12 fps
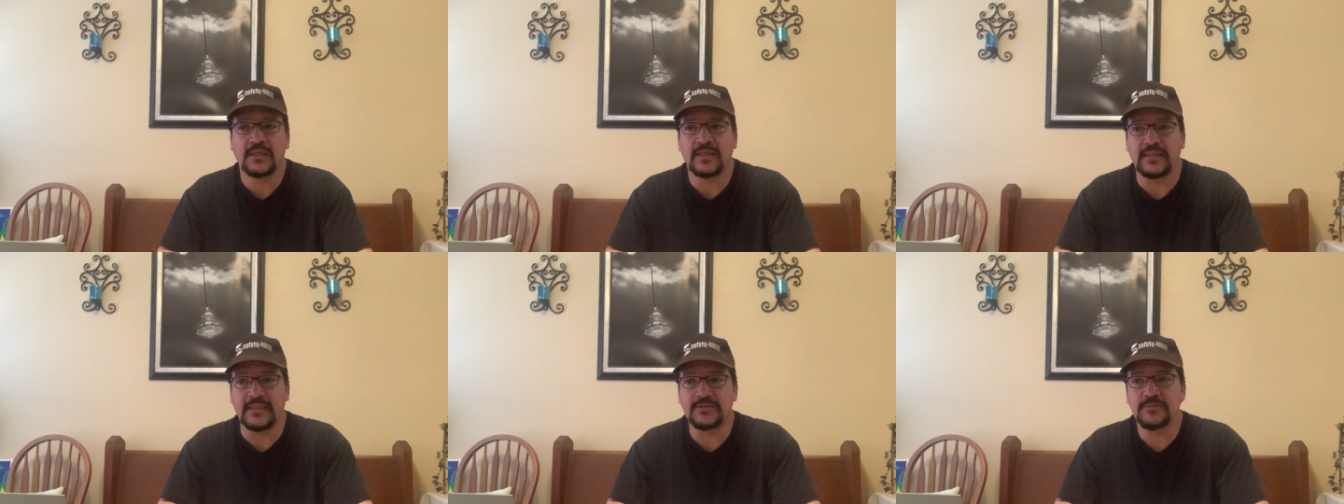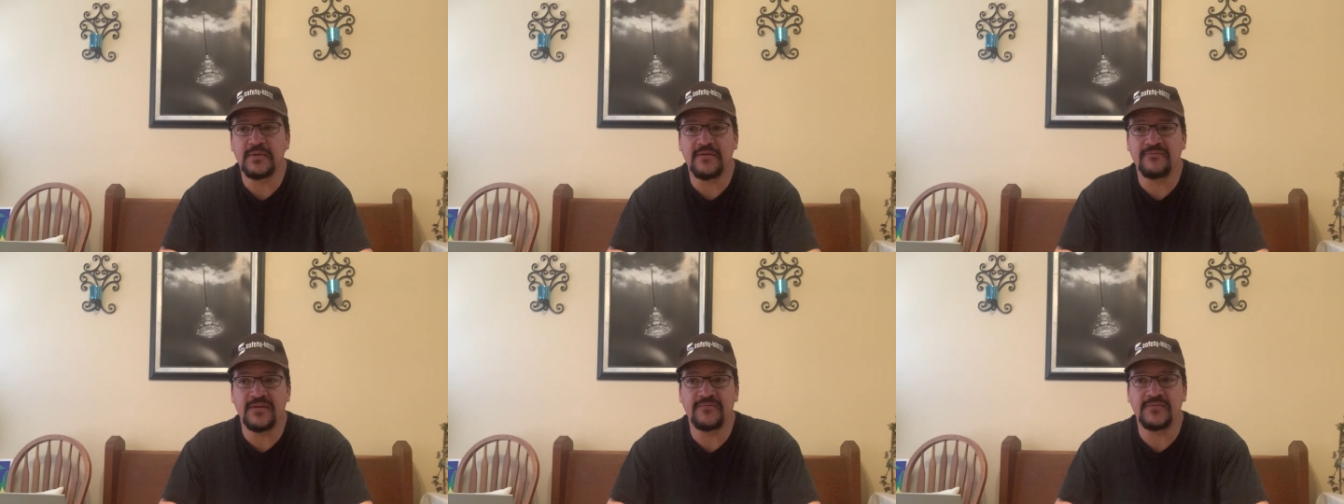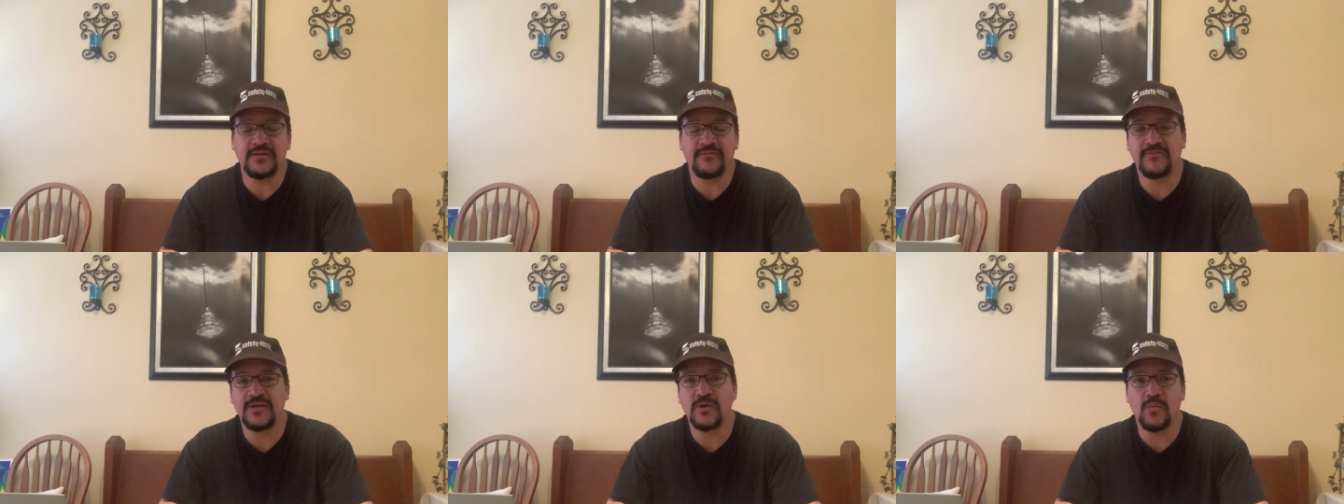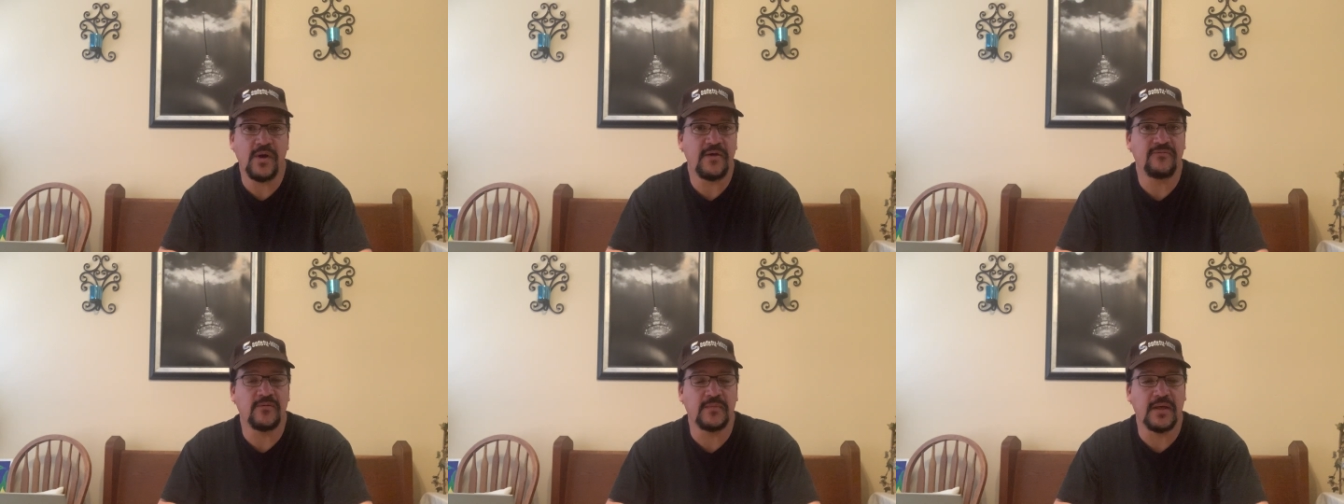It needs to be 15 feet away
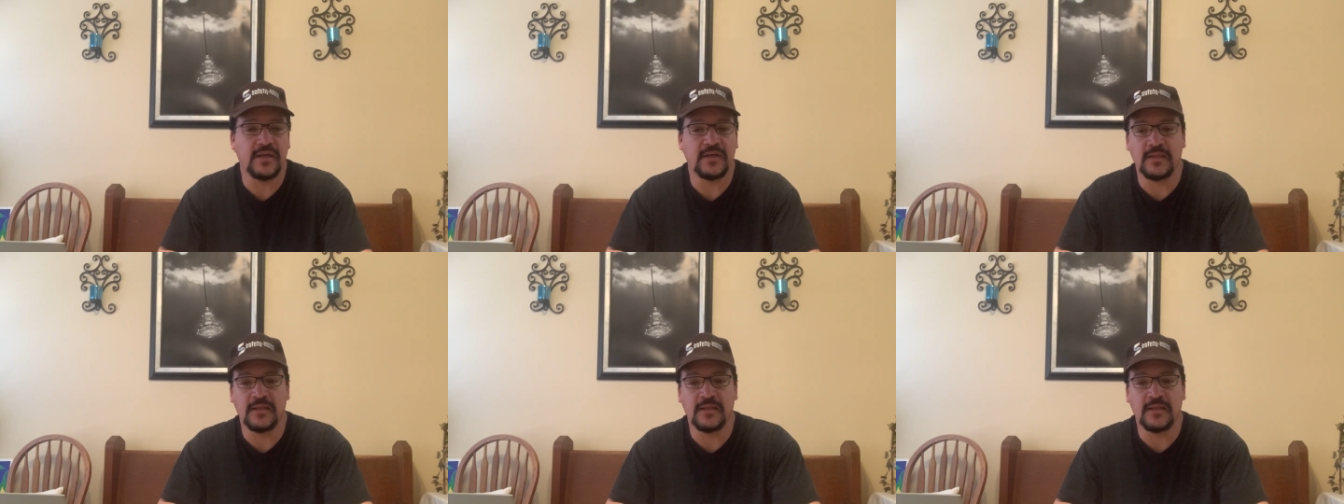from that.